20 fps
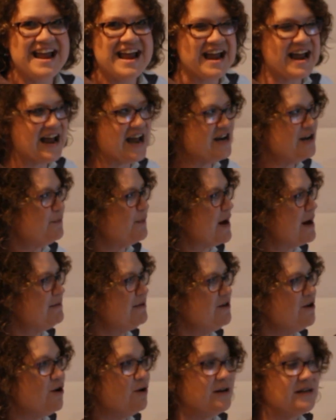And you
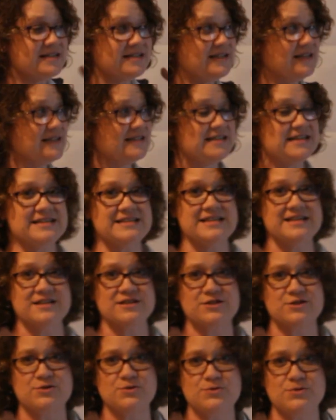probably noticed this isn't a
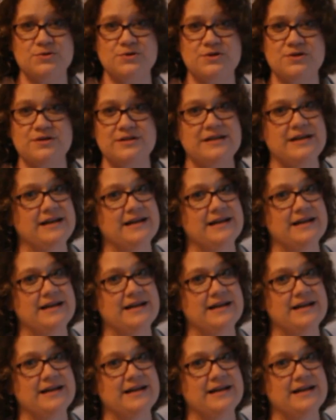school